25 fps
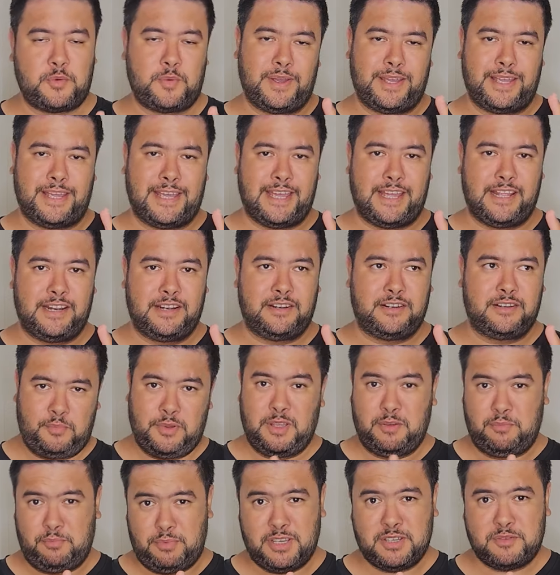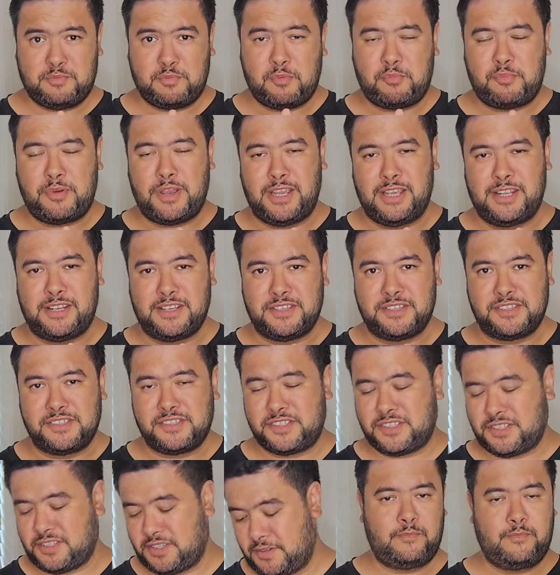we can be best prepared
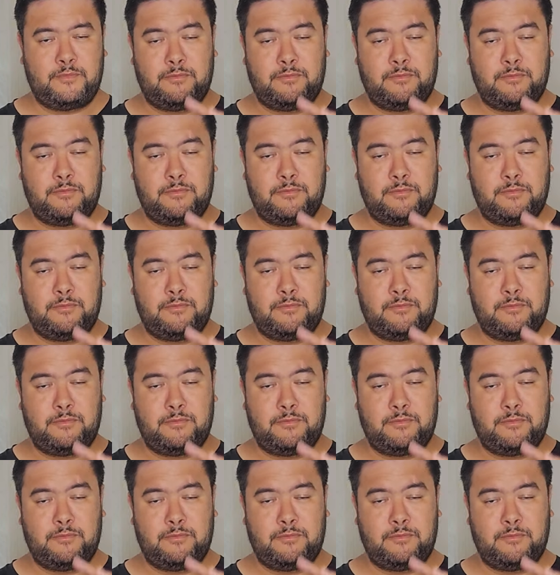is: